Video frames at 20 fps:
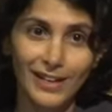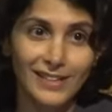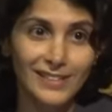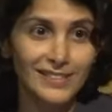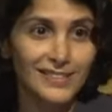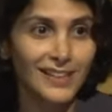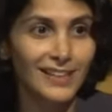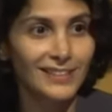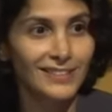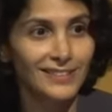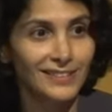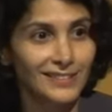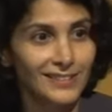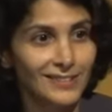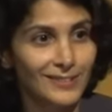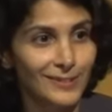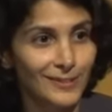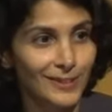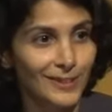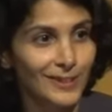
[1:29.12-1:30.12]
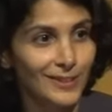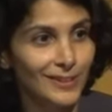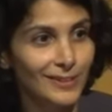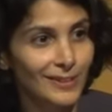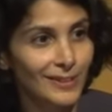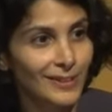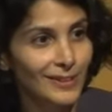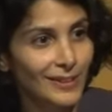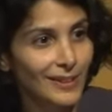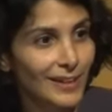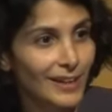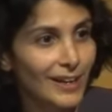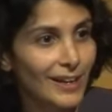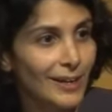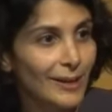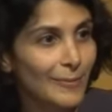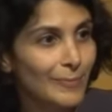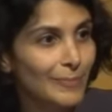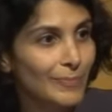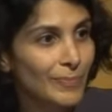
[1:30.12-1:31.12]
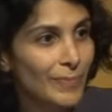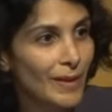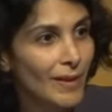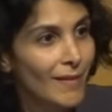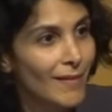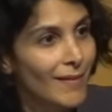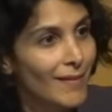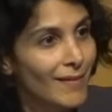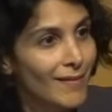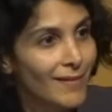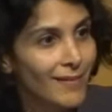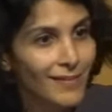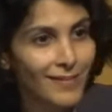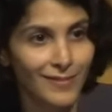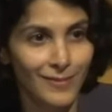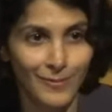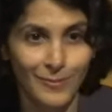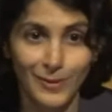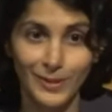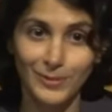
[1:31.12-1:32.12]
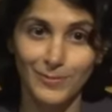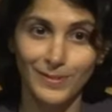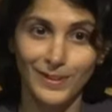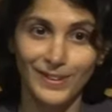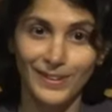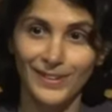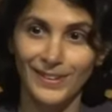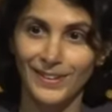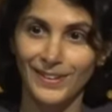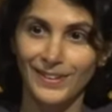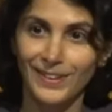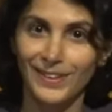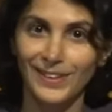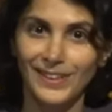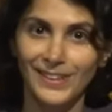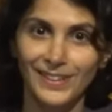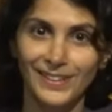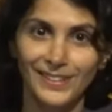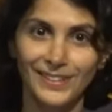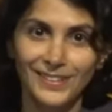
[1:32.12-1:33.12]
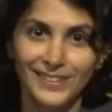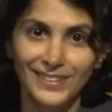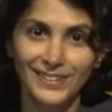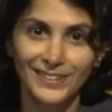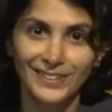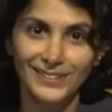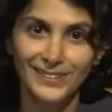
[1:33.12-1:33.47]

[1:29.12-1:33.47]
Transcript: excited to hear um, what we are going to hear